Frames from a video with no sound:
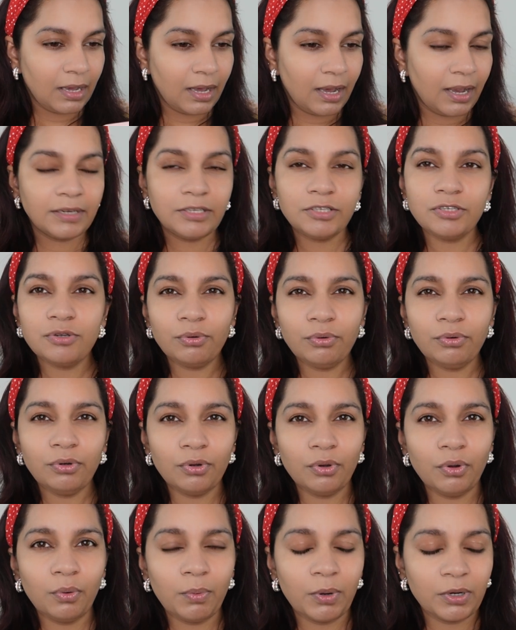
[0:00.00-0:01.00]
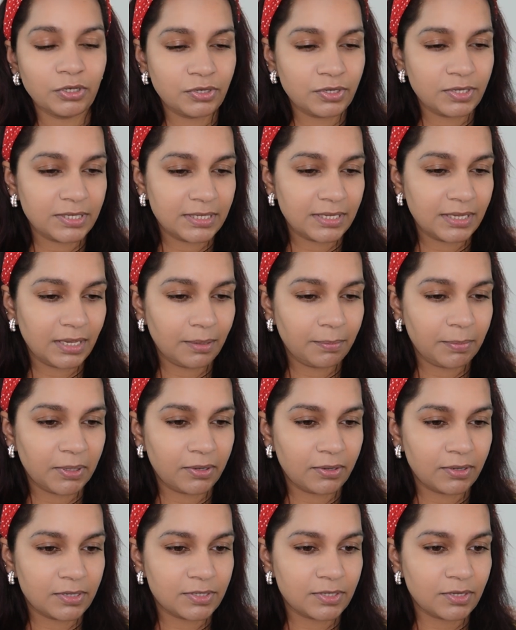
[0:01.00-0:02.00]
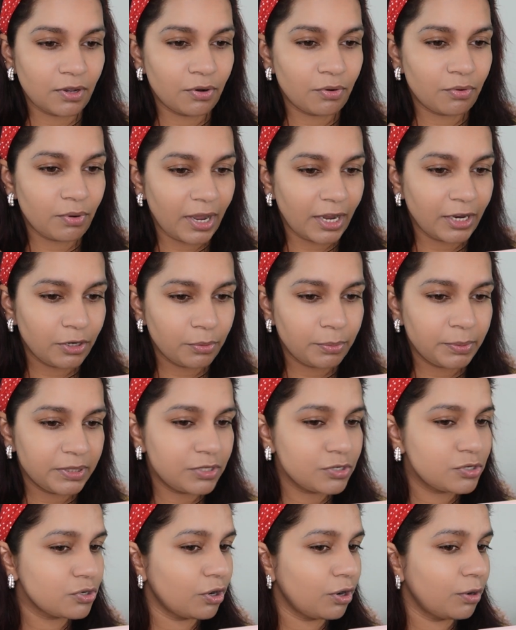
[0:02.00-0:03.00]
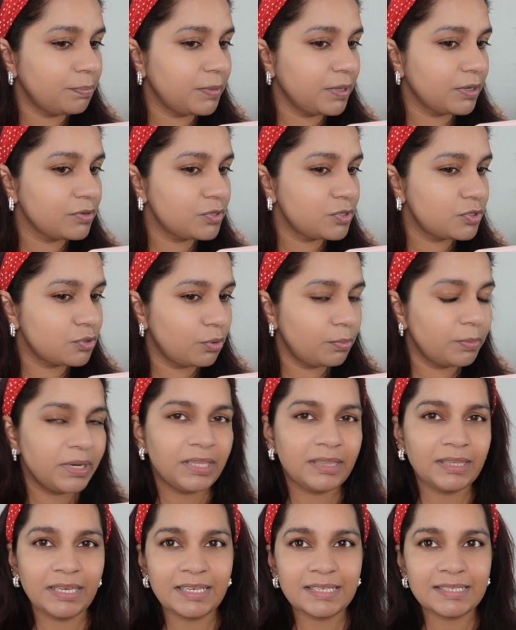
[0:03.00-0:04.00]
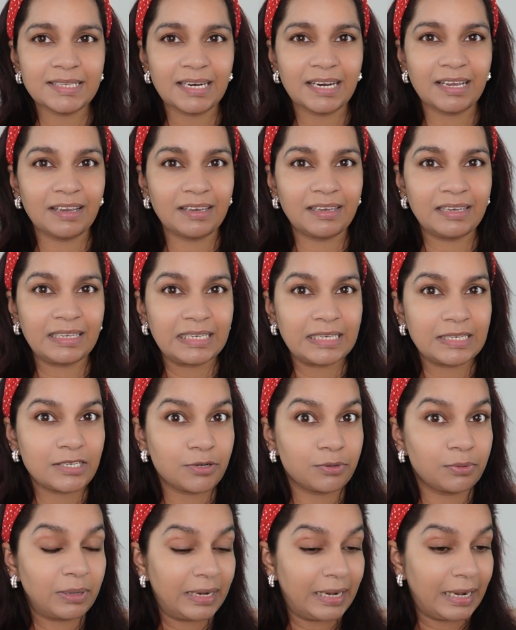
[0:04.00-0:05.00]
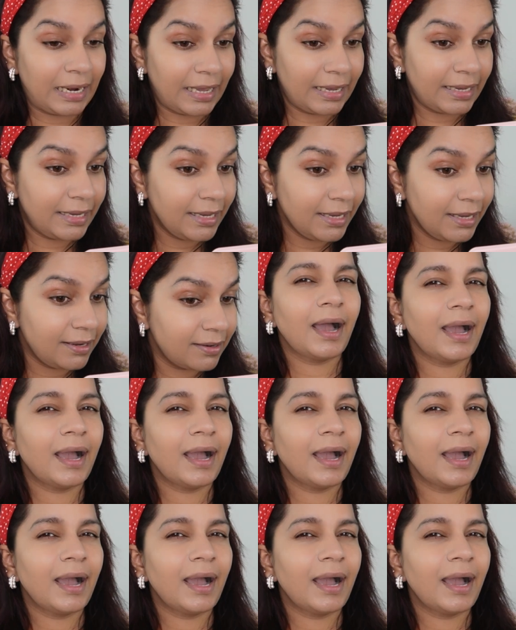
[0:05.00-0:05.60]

I don't know what to say because right over the top there is so many things that I don't like.